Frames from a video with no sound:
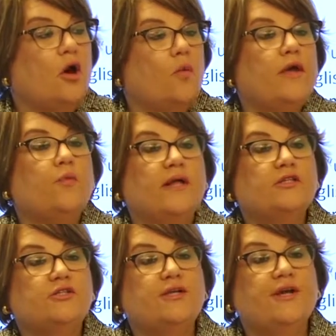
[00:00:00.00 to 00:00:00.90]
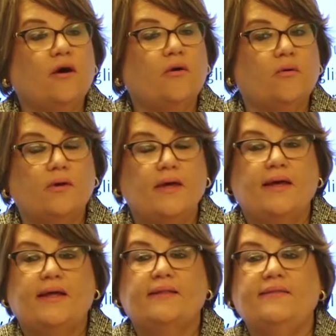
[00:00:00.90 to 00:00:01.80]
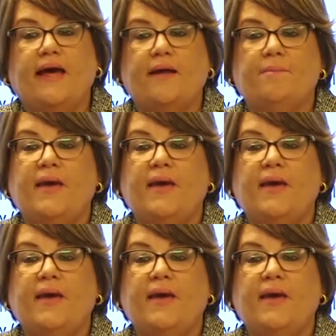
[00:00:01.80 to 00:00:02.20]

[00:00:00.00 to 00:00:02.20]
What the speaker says: We want to know that